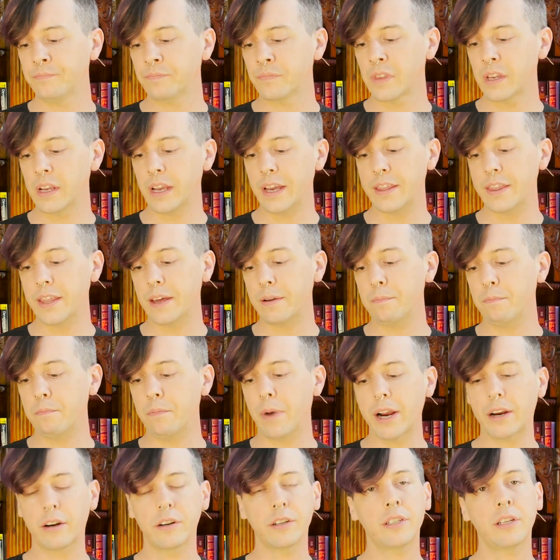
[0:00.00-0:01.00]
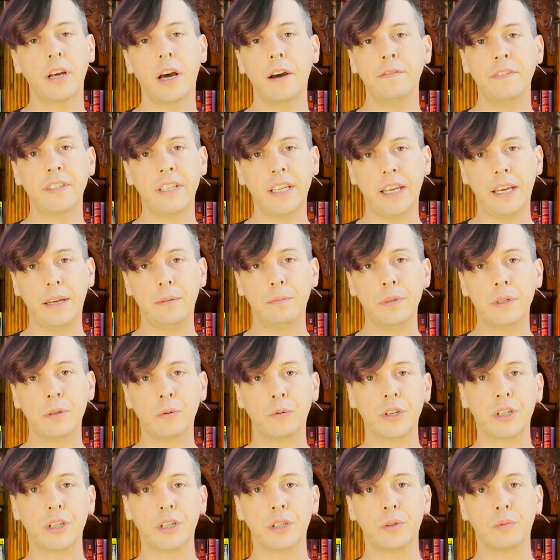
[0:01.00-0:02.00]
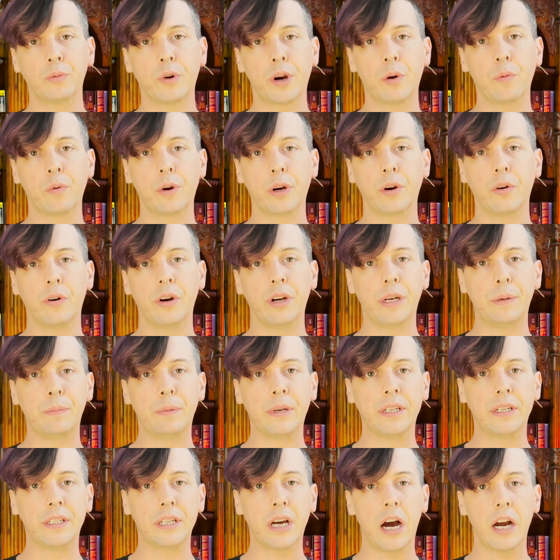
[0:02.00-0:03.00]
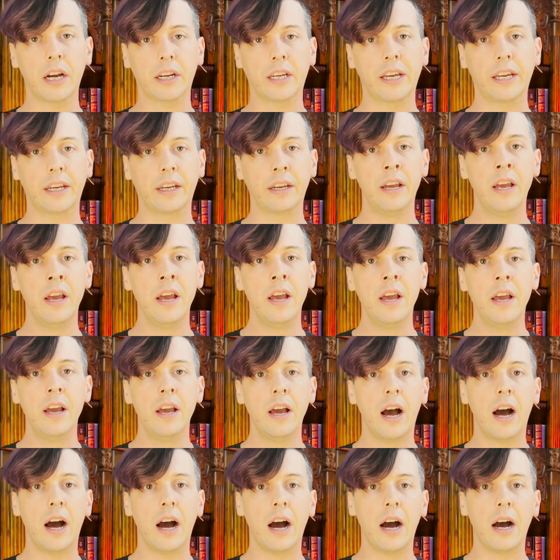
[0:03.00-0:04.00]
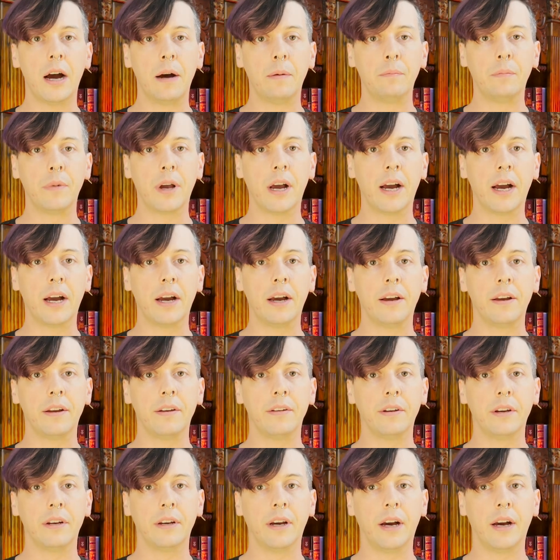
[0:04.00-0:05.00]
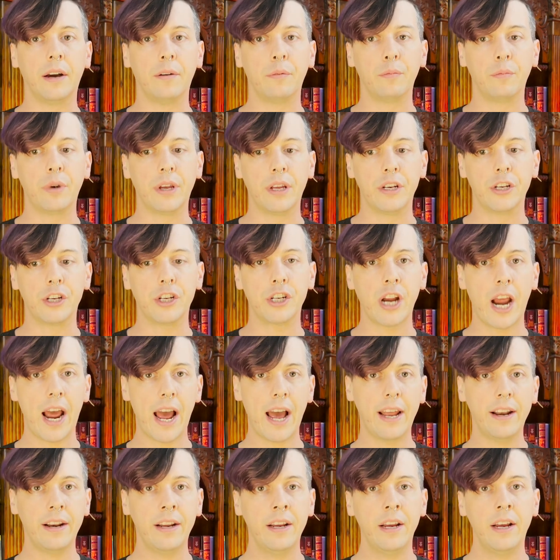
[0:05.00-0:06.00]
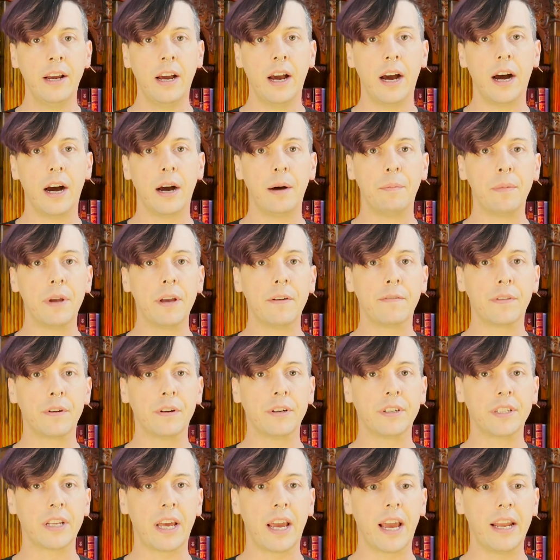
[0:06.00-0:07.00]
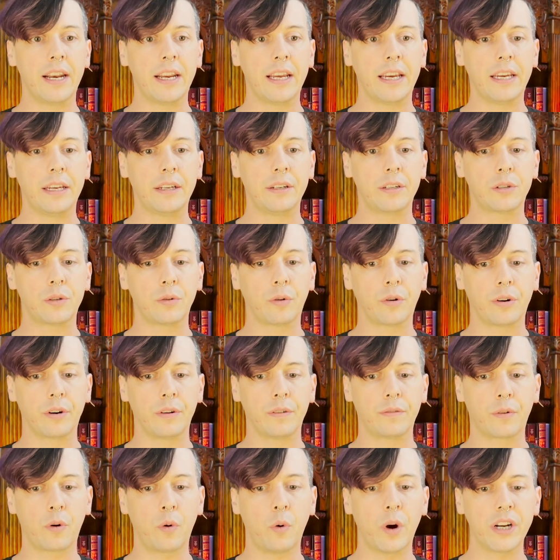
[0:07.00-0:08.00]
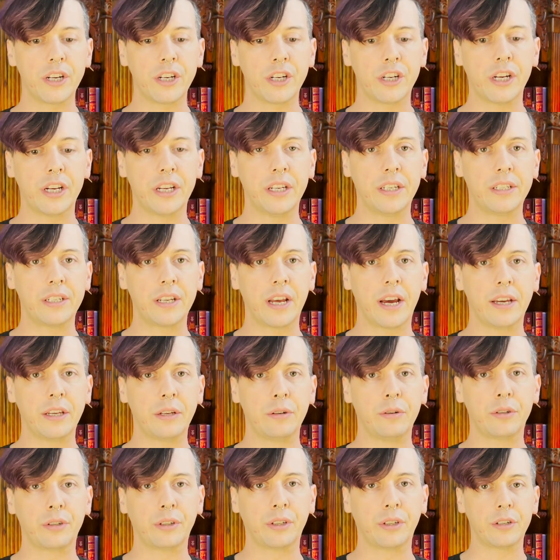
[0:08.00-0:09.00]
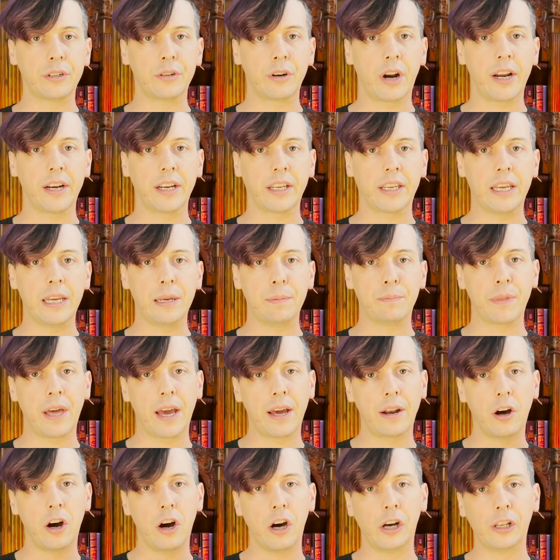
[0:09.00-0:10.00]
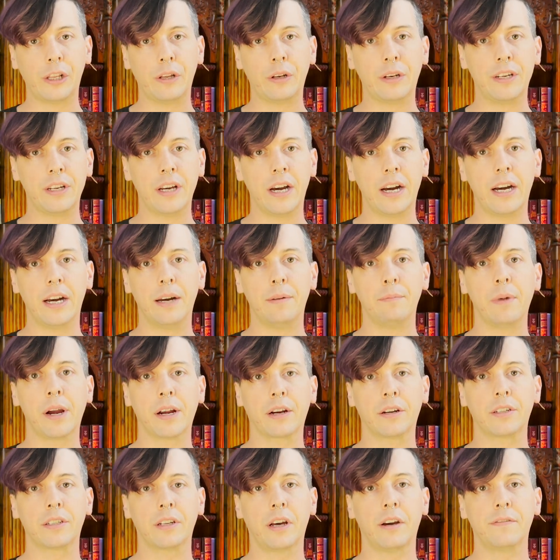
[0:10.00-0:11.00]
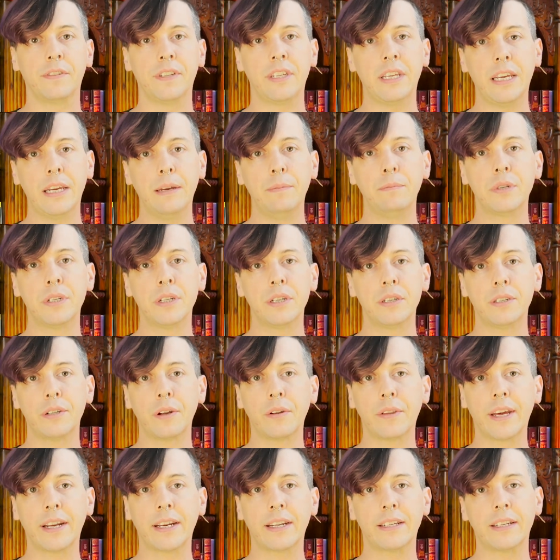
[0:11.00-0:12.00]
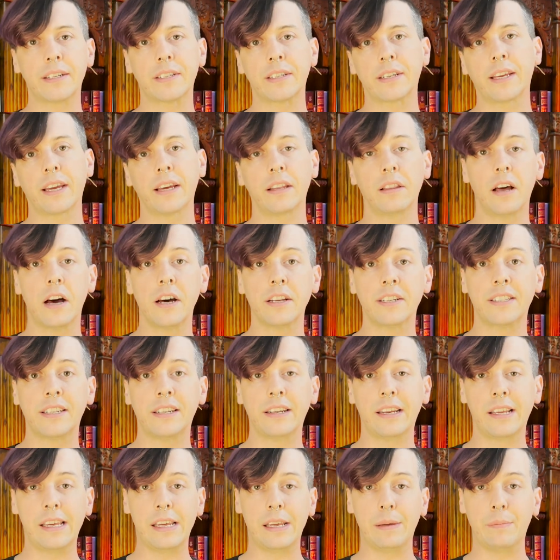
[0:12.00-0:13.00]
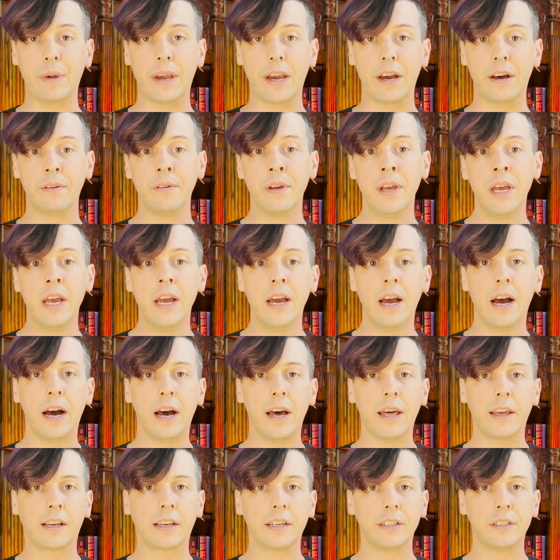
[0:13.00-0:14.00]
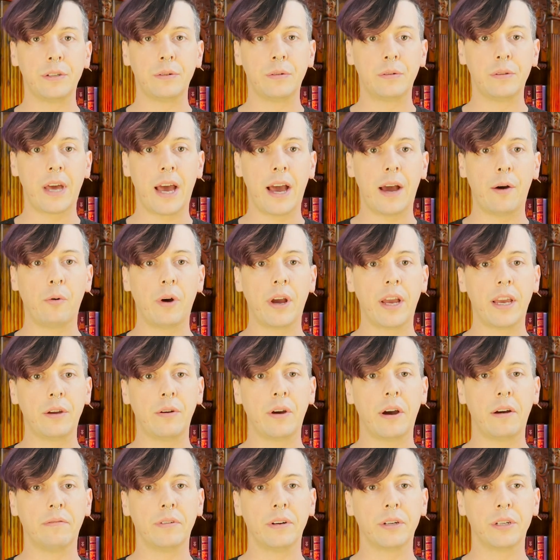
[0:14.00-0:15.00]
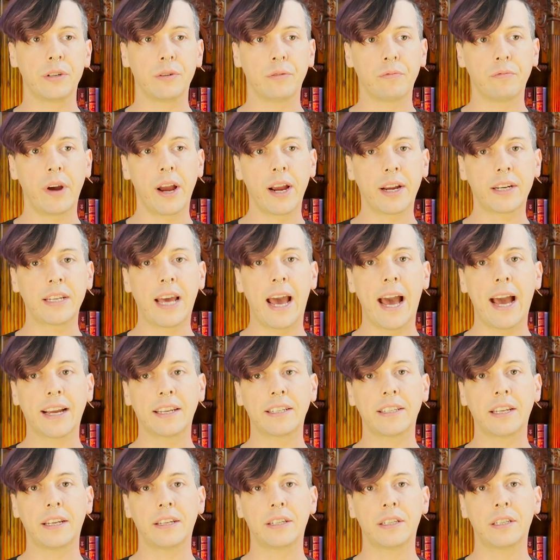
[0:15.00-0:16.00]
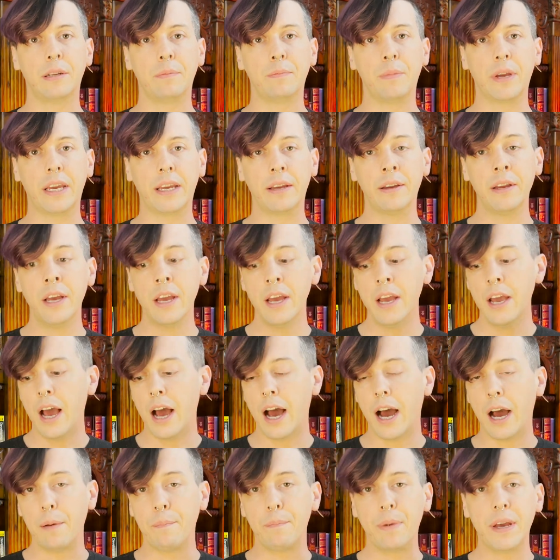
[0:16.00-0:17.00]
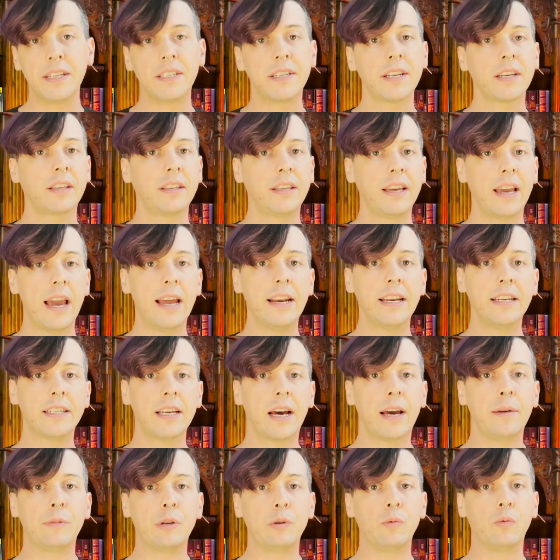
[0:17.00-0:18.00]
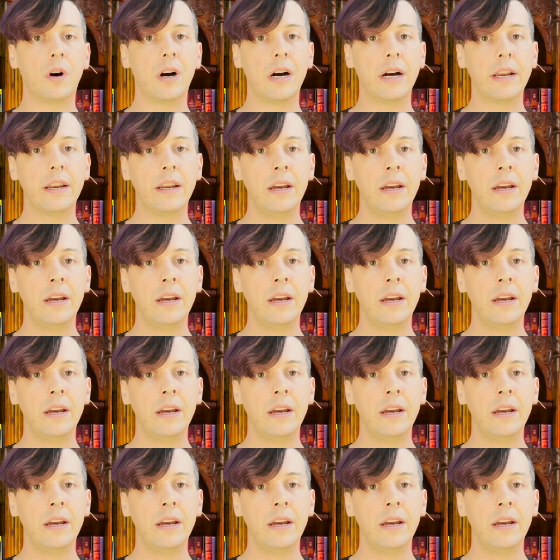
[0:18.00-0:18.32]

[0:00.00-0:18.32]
And then Microsoft Teams, which is where we're going to be talking in chat. If there's any sort of questions, I usually to keep that all in Microsoft Teams so that it doesn't get lost in email, because that way you have a direct access to me. Basically, anytime you want,